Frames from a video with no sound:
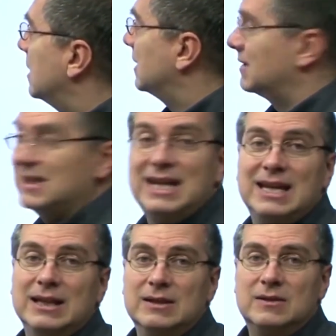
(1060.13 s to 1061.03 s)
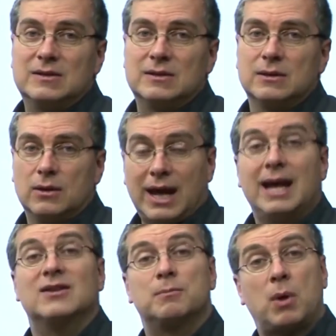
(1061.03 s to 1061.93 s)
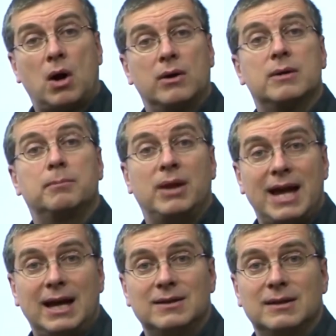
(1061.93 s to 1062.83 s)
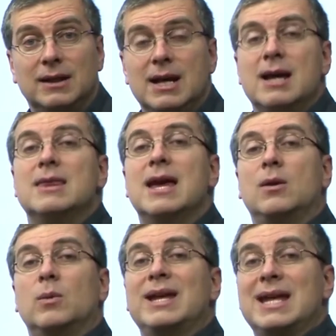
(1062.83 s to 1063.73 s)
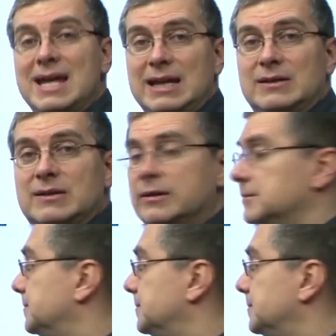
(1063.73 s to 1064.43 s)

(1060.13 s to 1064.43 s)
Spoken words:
the seeds. Okay, it's part of the plant that we eat.